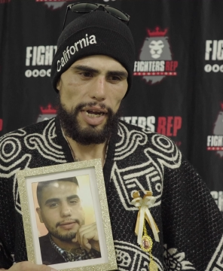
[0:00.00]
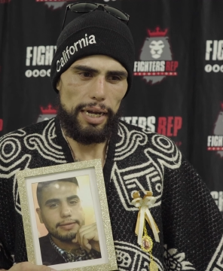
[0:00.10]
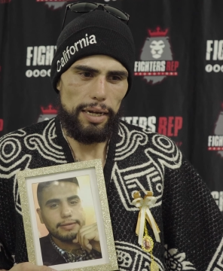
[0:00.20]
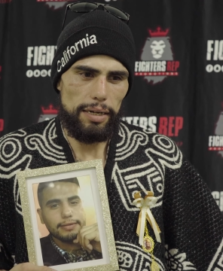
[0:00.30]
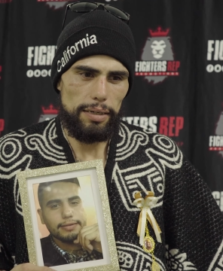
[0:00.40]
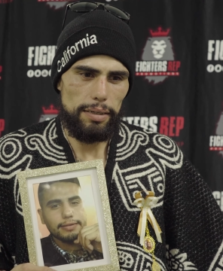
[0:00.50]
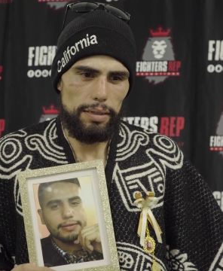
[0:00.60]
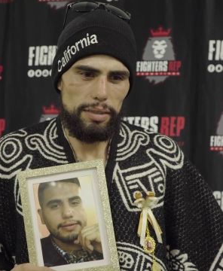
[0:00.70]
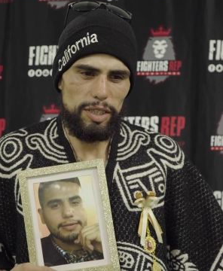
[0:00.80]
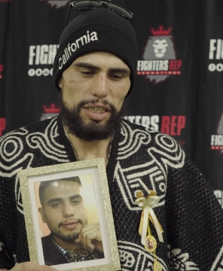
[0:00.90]
Speaker 1: and
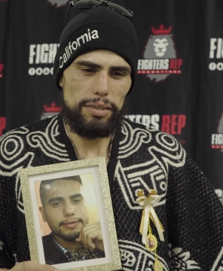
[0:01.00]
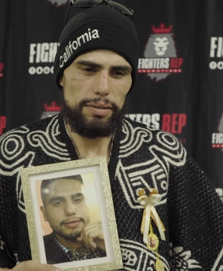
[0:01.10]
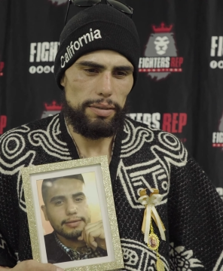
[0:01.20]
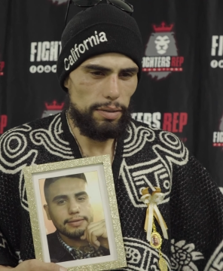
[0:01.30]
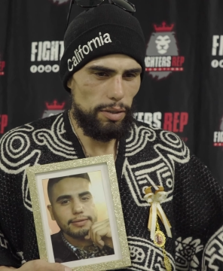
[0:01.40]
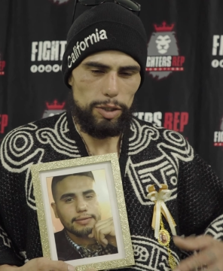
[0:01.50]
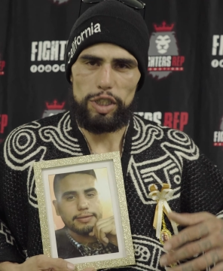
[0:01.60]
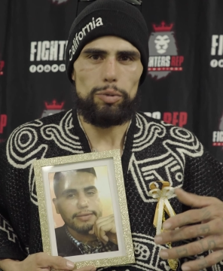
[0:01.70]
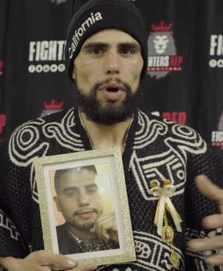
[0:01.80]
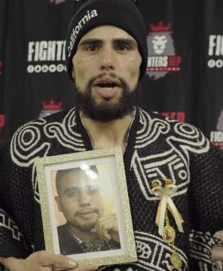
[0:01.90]
just
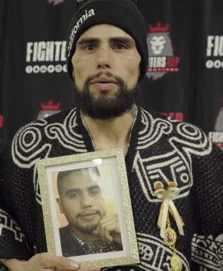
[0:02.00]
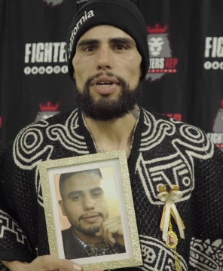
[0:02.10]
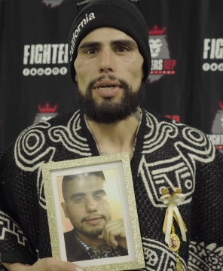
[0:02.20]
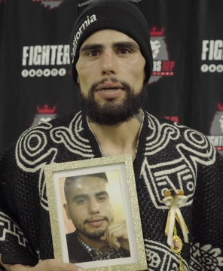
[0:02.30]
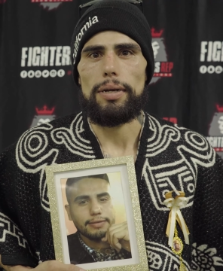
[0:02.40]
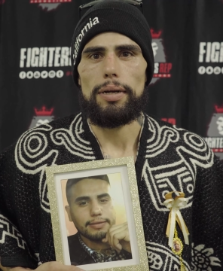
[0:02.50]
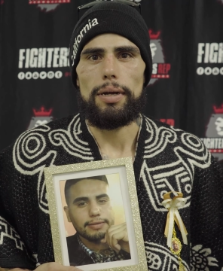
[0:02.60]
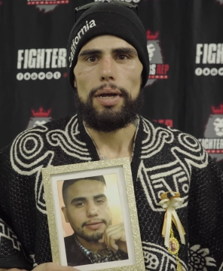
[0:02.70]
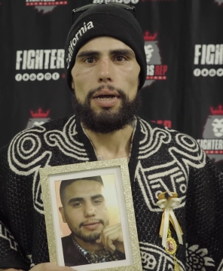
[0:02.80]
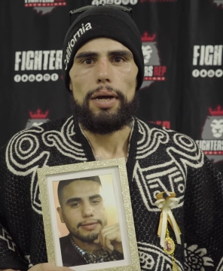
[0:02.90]
just walk with
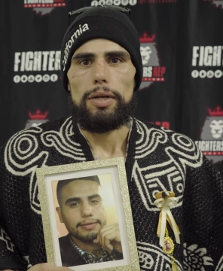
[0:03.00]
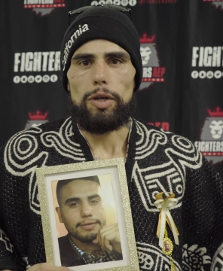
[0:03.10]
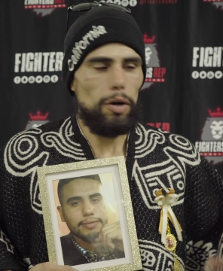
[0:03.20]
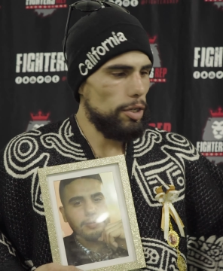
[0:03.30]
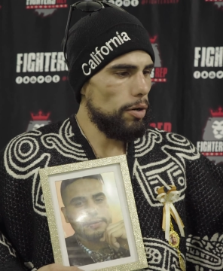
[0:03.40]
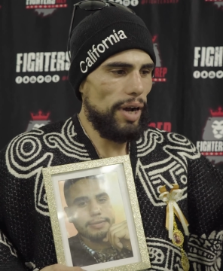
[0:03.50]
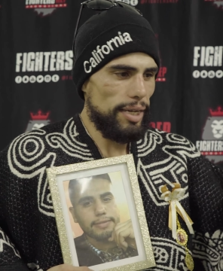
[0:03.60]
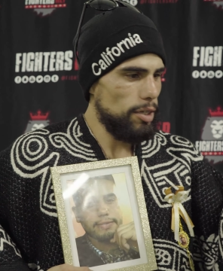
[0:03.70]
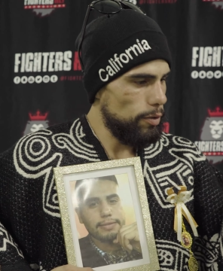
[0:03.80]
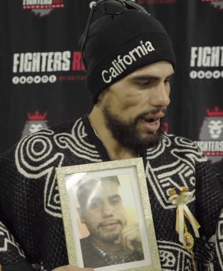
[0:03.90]
it. Don't you don't
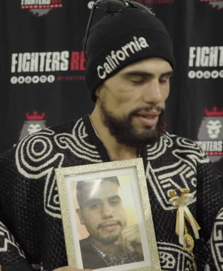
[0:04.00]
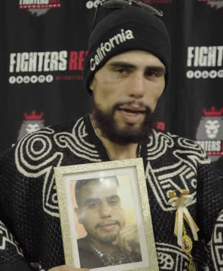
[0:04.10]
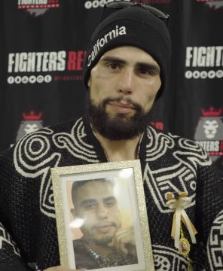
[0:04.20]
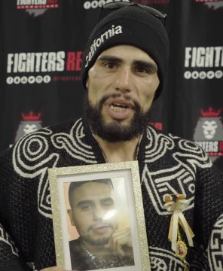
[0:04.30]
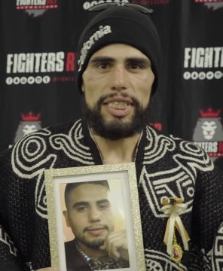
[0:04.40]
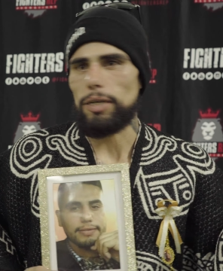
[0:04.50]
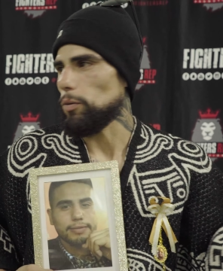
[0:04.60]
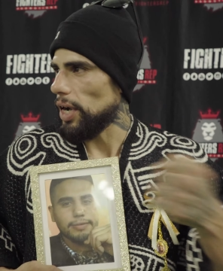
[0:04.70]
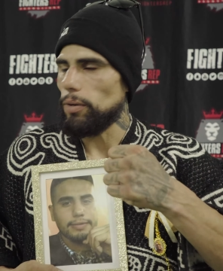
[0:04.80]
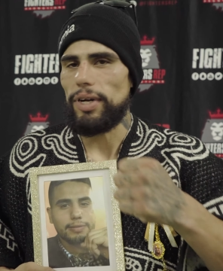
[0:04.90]
have to grab that bitch and
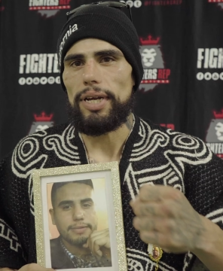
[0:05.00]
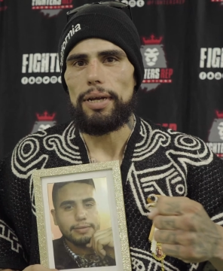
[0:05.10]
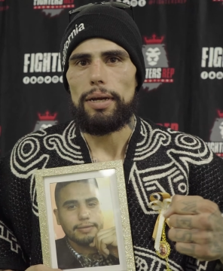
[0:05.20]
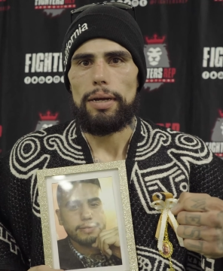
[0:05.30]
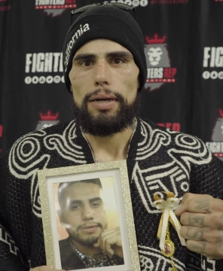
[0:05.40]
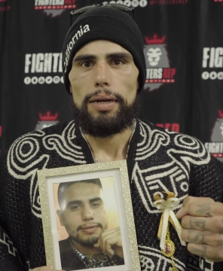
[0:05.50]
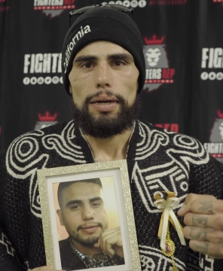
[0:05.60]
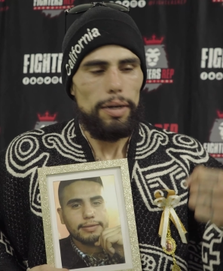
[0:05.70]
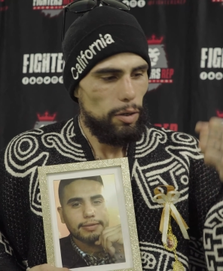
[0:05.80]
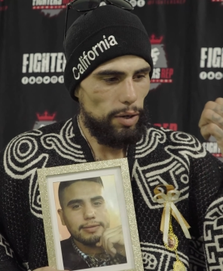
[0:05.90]
run with it.
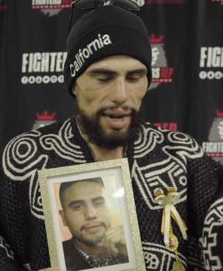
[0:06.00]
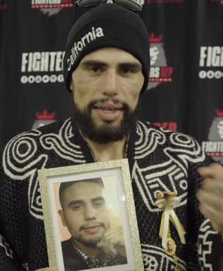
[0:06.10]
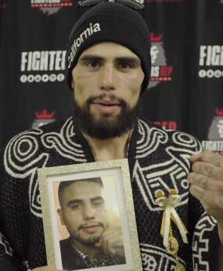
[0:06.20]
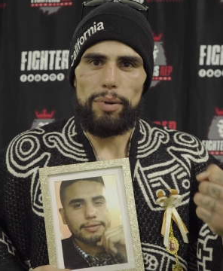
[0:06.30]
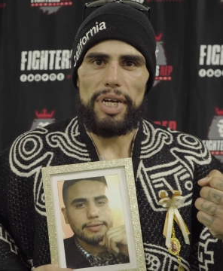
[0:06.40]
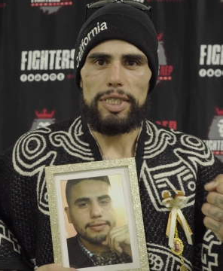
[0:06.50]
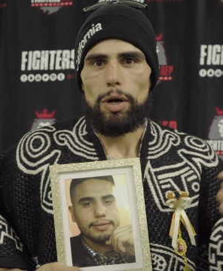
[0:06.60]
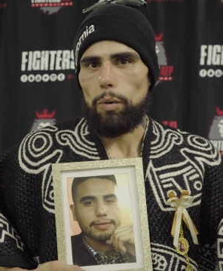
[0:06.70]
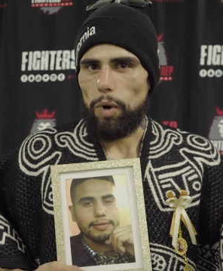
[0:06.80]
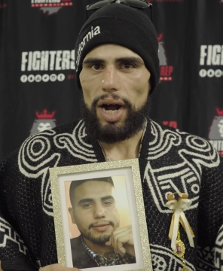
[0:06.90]
Grab that bitch,
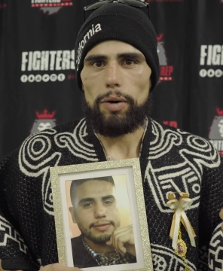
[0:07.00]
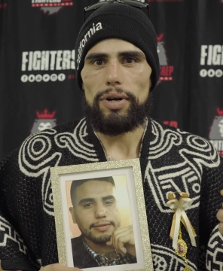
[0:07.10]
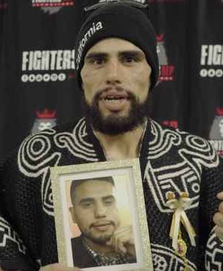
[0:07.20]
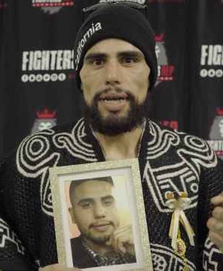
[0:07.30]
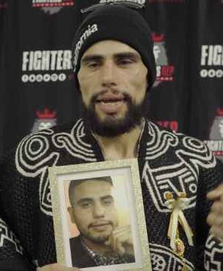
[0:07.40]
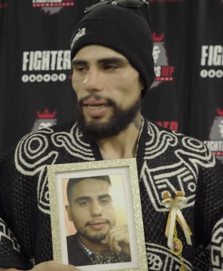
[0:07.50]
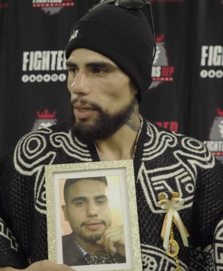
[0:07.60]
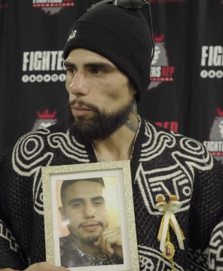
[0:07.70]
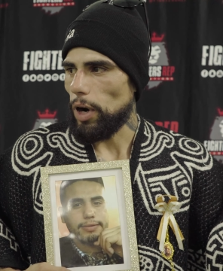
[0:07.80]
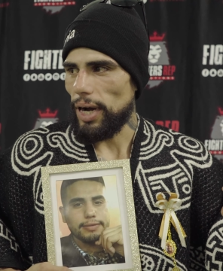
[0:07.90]
walk with it, and
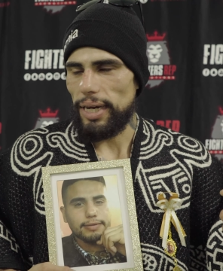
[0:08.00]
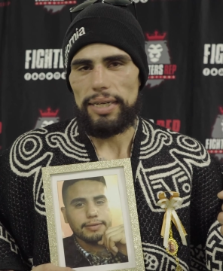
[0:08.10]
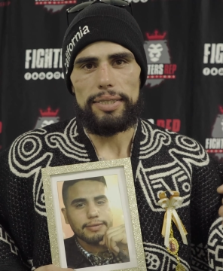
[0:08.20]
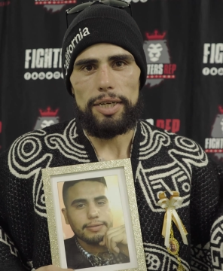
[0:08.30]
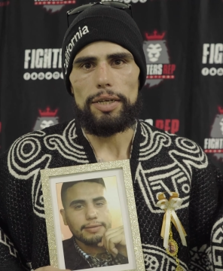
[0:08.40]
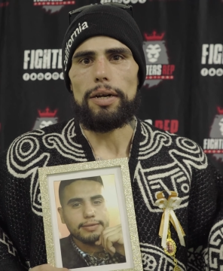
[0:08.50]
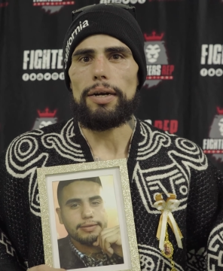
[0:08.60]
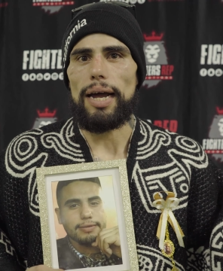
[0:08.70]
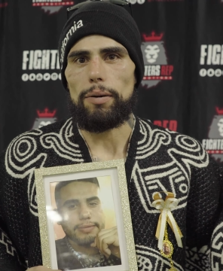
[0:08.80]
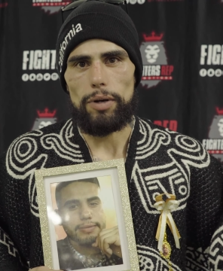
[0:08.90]
keep walking until you
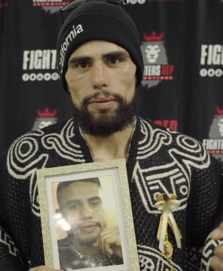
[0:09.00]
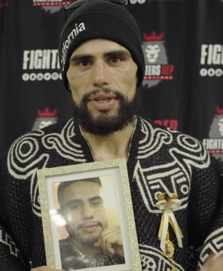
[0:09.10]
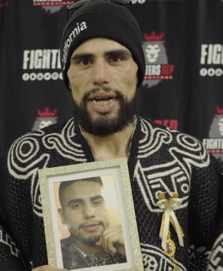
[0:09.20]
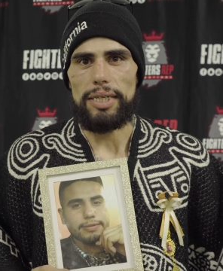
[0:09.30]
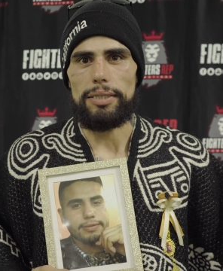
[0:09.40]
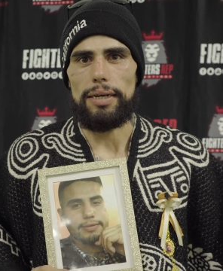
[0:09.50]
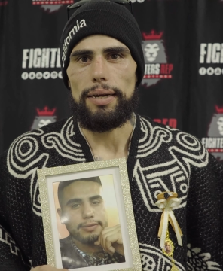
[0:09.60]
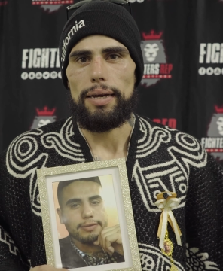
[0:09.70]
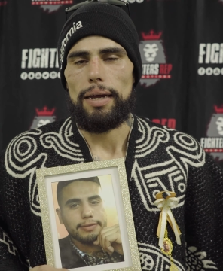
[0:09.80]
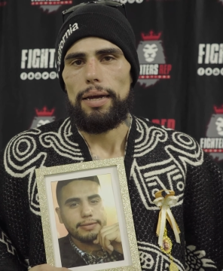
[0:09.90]
learn how to run with that shit.
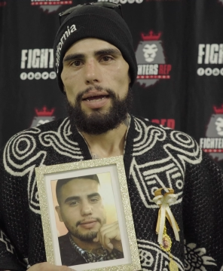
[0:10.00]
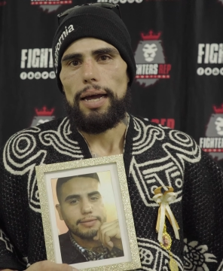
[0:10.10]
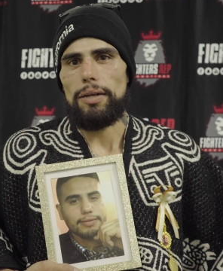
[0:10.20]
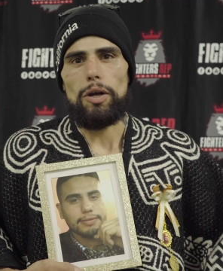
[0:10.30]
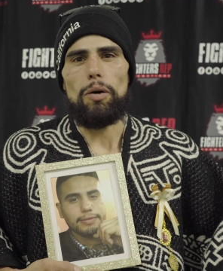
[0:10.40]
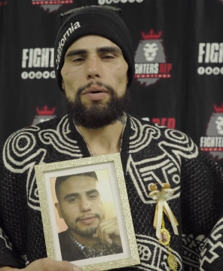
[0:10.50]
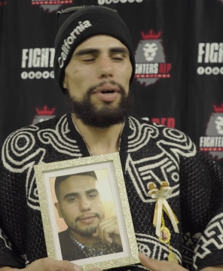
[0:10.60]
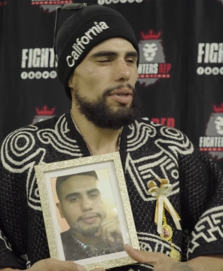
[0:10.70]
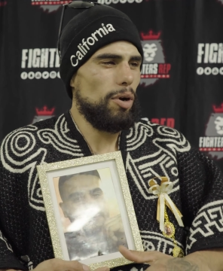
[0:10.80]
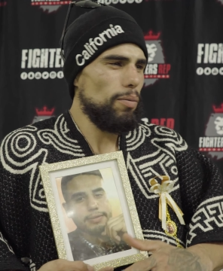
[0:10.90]
And don't
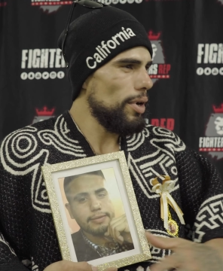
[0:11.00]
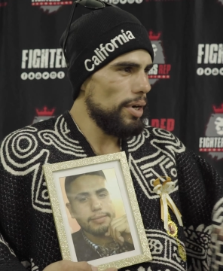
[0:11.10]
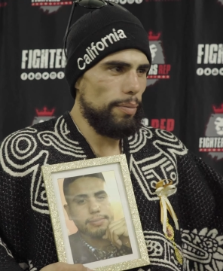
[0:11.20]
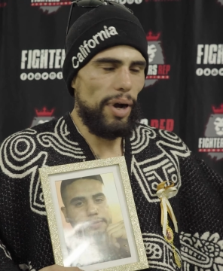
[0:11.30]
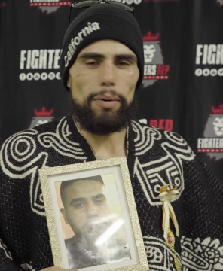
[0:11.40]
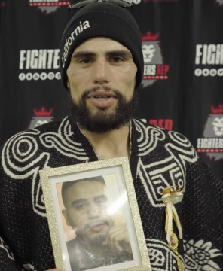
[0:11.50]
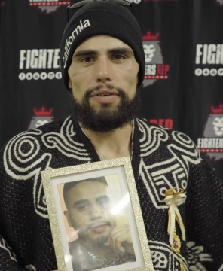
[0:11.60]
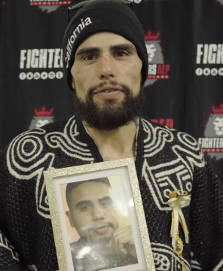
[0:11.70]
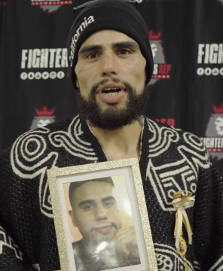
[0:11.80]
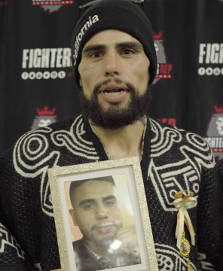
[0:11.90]
worry, don't worry about what
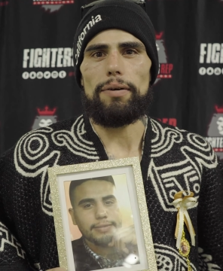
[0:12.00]
the fuck